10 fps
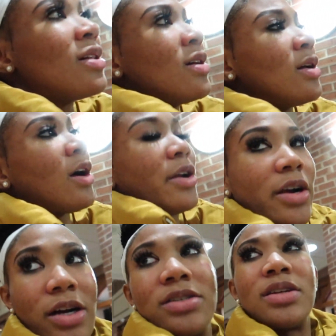Oh,
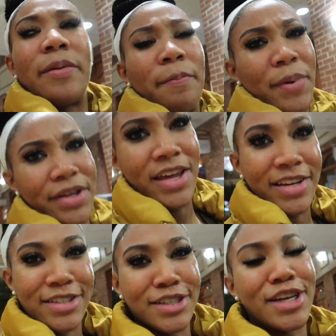there it goes. But
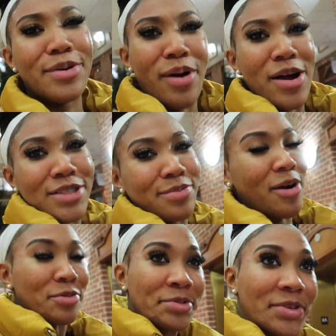yeah, so she had brought her to
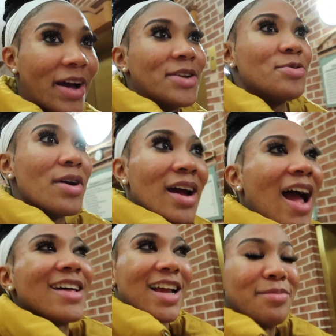my room so I knew,
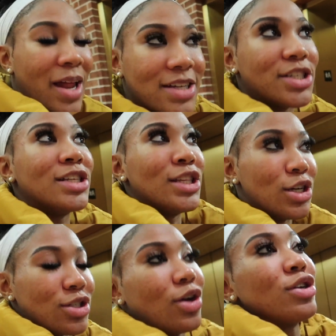like, I'm like, she
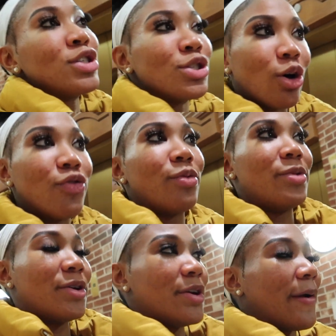looked so
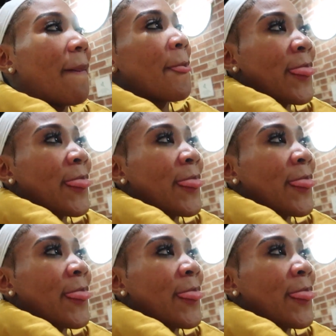familiar.